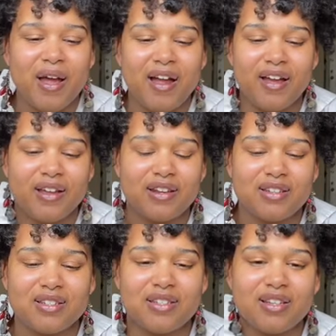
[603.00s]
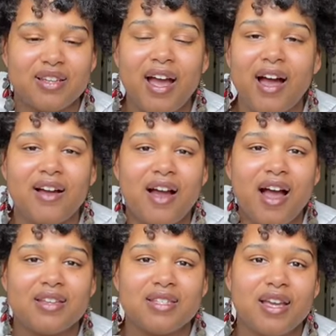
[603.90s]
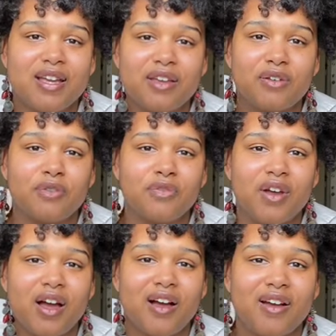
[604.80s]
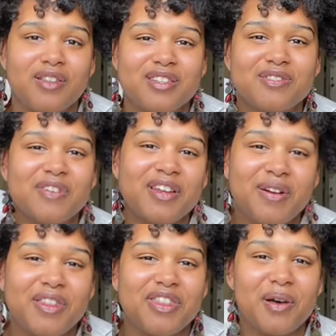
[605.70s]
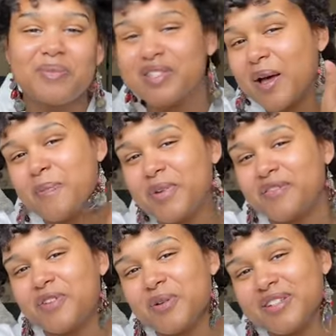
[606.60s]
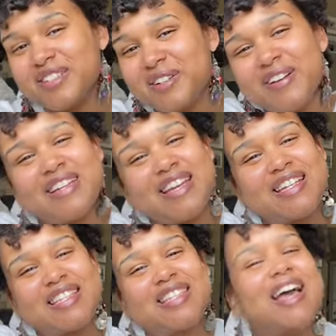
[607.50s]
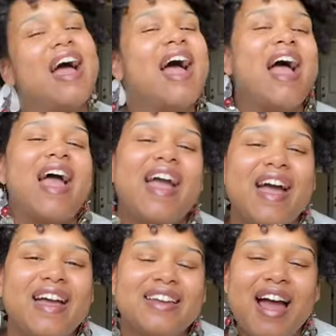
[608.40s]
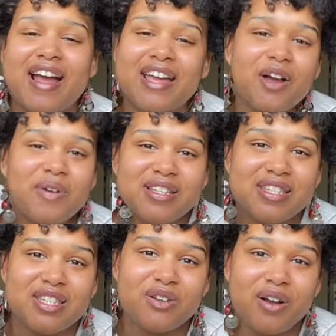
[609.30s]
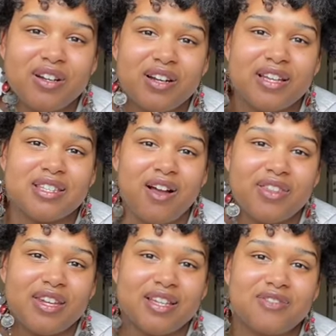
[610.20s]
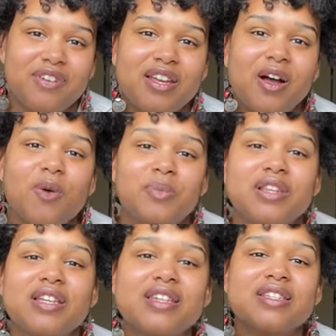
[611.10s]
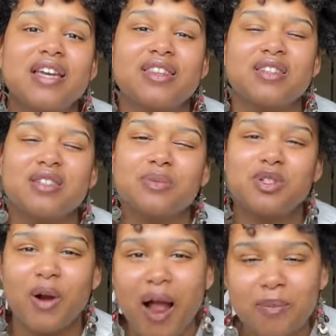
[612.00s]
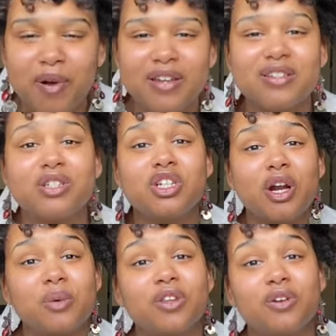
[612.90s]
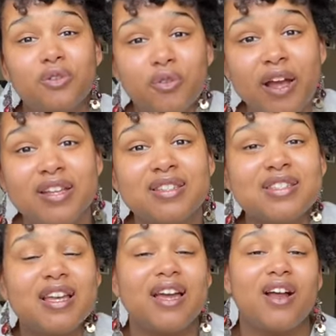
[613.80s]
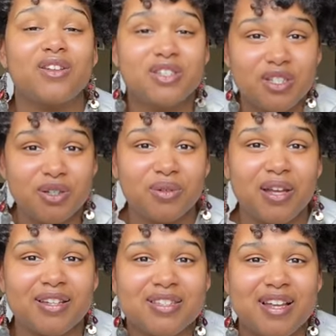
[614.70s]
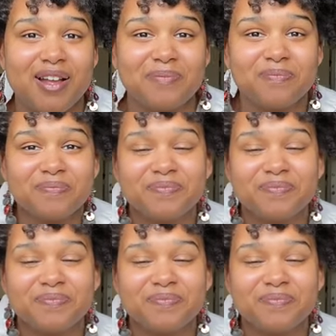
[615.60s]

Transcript: and yeah, I say give uh, this video a thumbs up if you enjoyed it. And I can't wait to see you on your next on the next video. Please hit the subscribe button, share with your friends, and I'll see you next time.